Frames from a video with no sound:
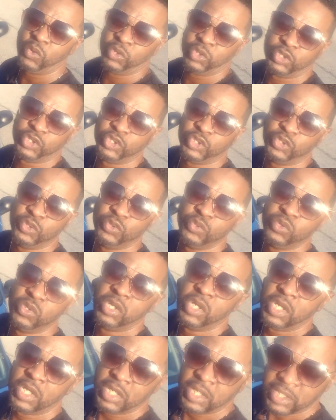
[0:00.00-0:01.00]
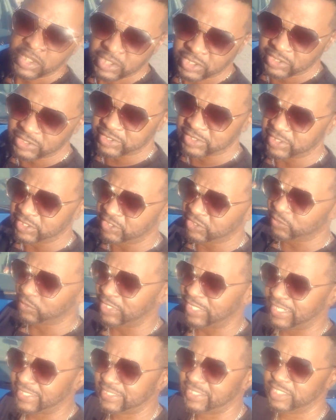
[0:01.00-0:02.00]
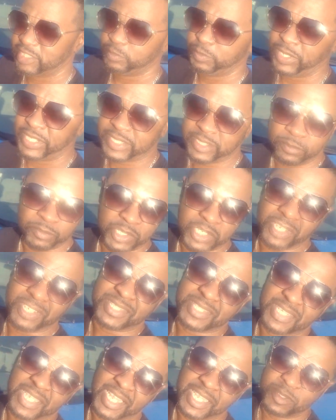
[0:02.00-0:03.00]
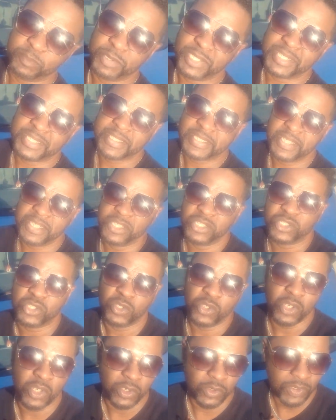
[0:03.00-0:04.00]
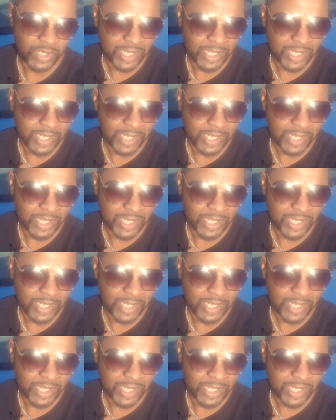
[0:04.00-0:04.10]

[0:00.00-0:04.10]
to do, because here's what I suspected, because it has been sitting so long,